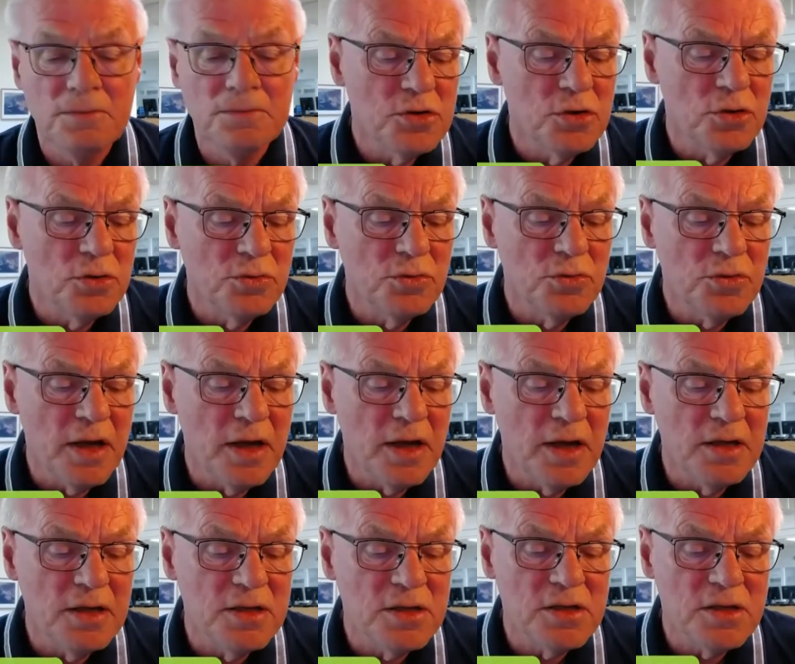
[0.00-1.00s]
So
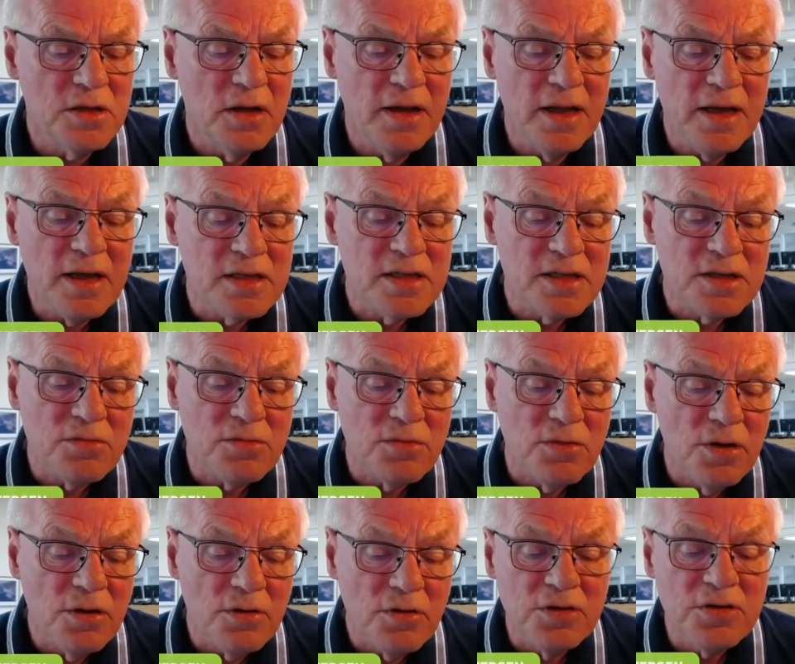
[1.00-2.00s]
there is less
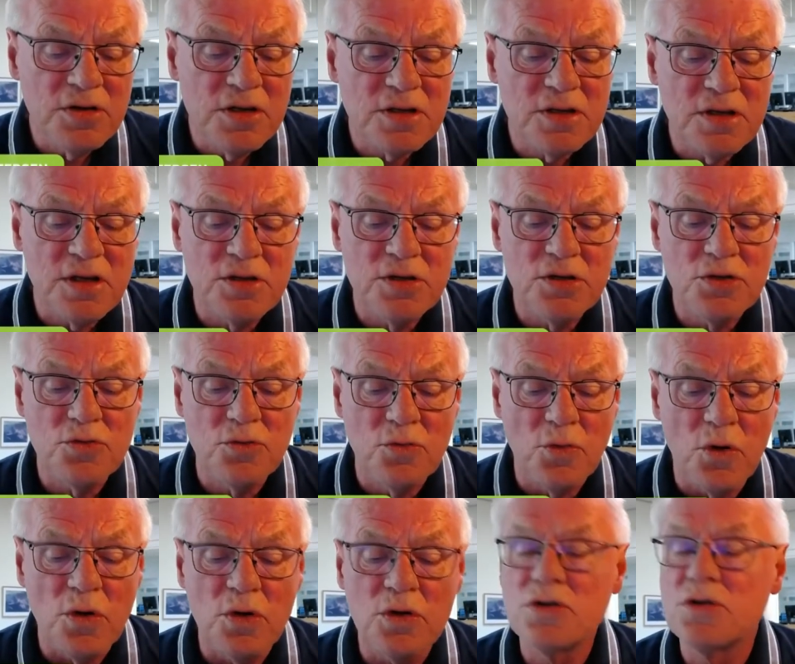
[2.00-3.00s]
resistance
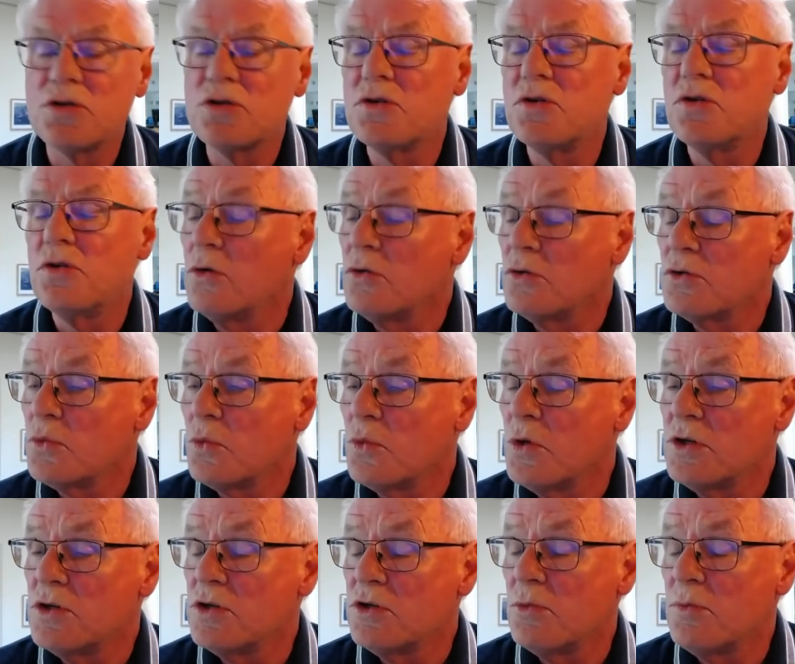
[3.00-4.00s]
towards those wind